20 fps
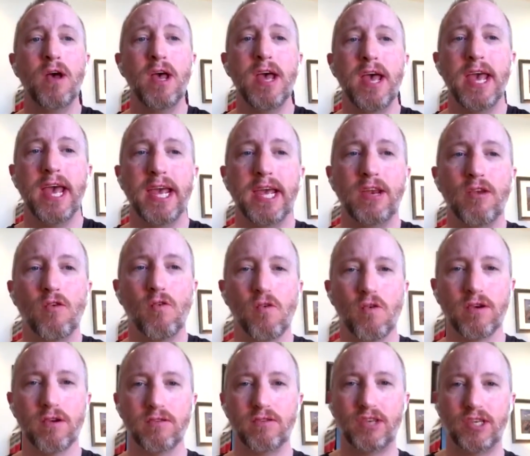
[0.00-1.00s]
in
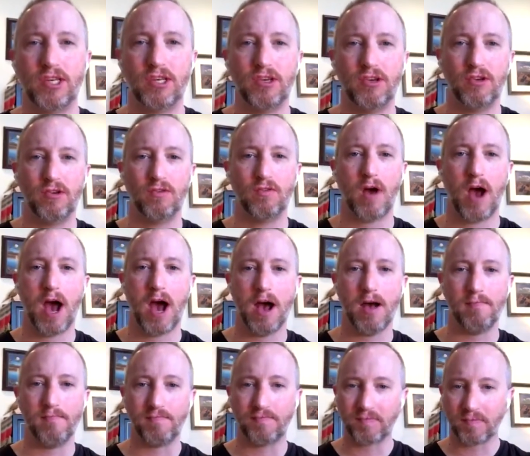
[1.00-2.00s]
order to
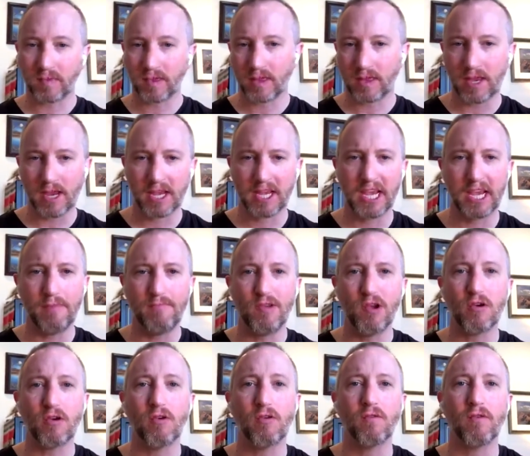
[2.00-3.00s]
keep your
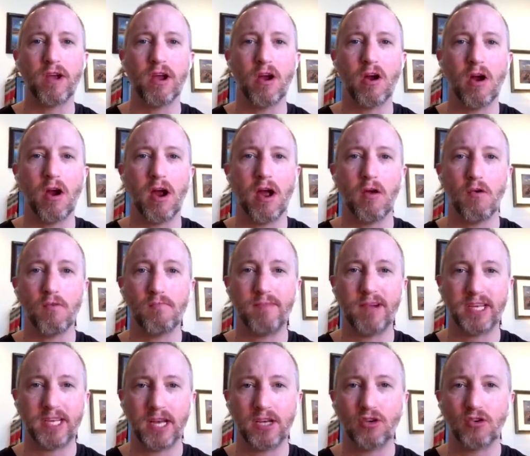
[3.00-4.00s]
career or
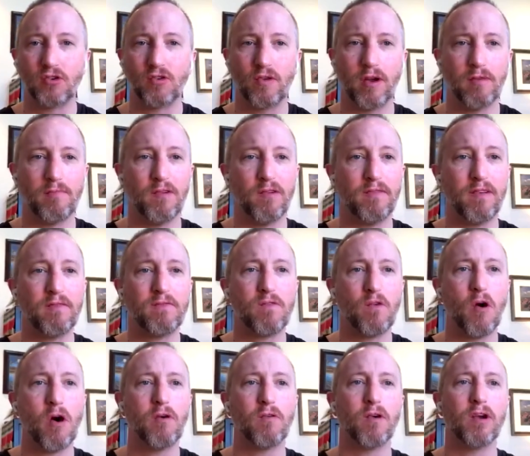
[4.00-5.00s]
potential career moving
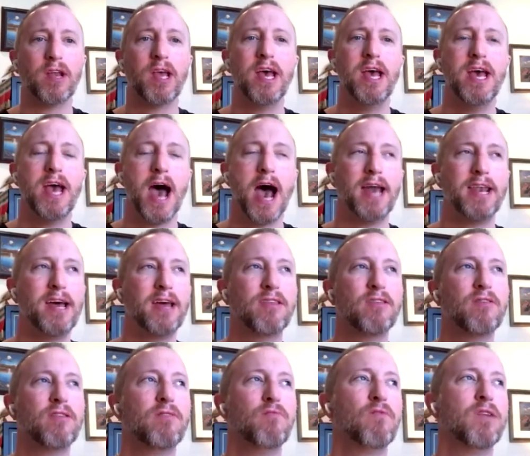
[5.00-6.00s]
forward. Another
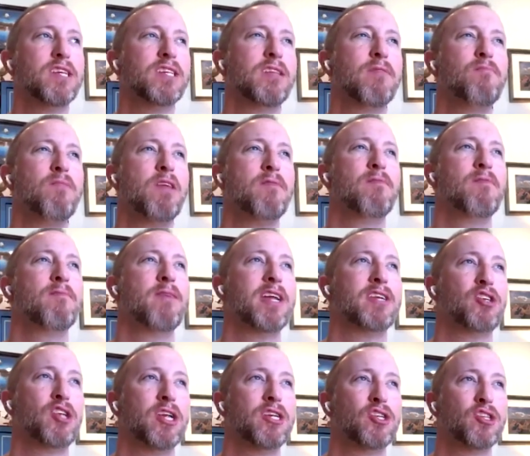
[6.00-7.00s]
reason people might
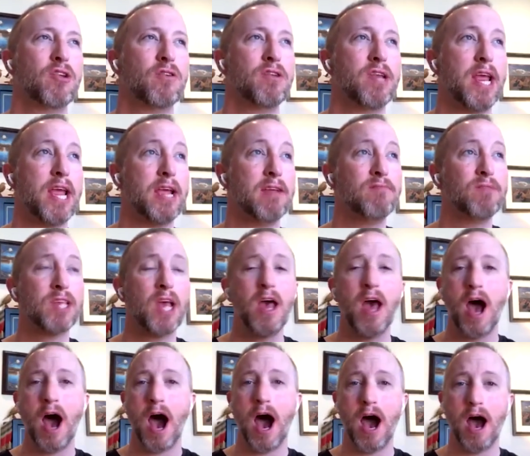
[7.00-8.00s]
change their names,
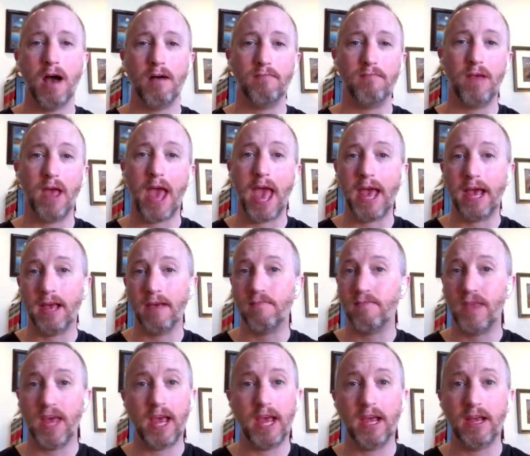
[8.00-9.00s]
if
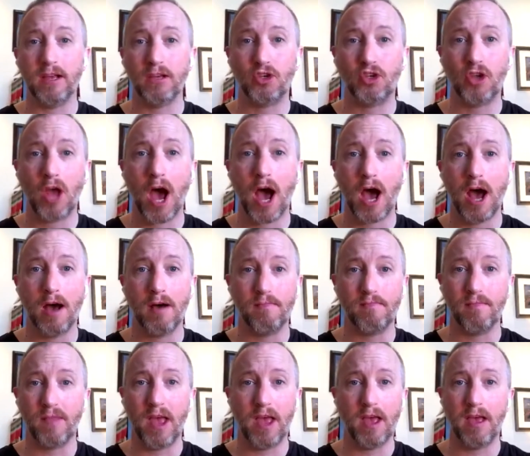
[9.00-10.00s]

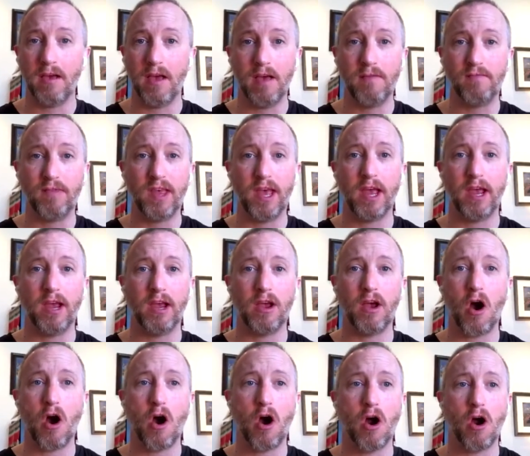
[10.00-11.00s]
they
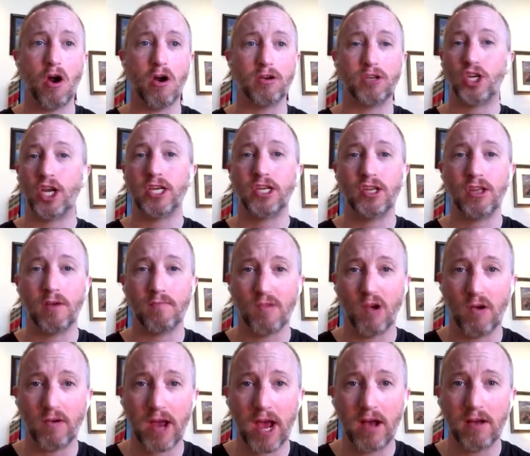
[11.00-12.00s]
are changing their
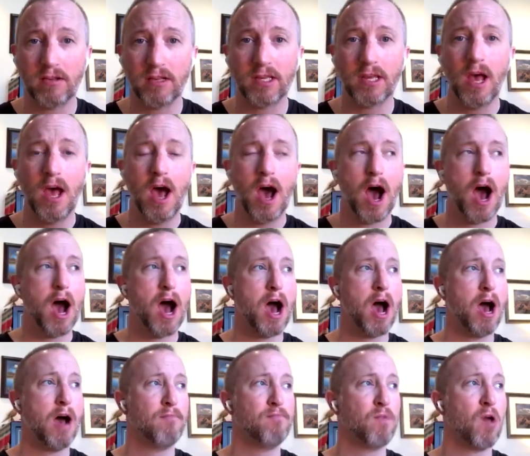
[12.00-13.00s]
pronouns,
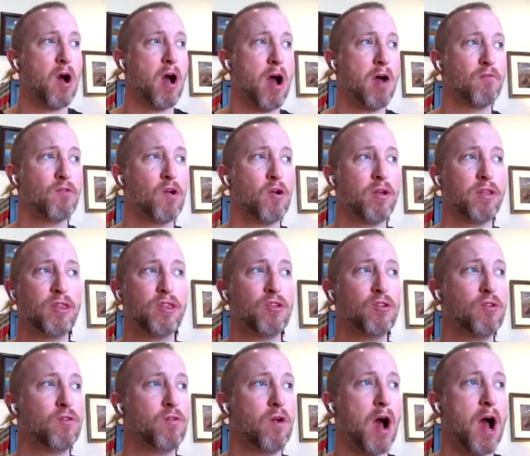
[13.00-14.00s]
going
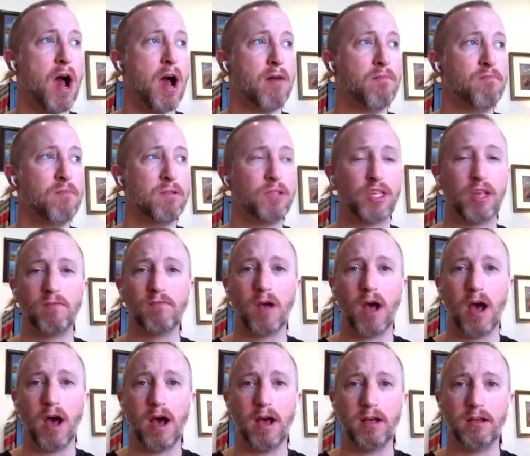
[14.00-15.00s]
through some
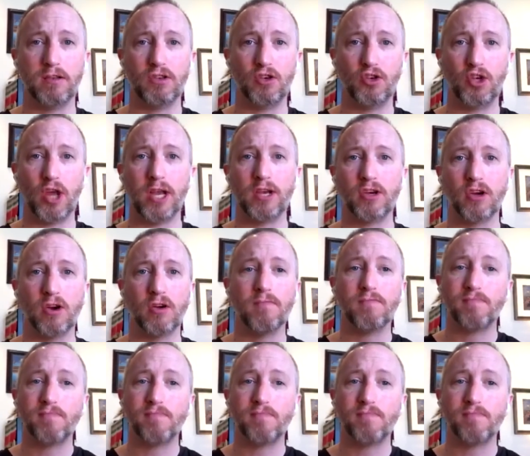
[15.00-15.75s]
gender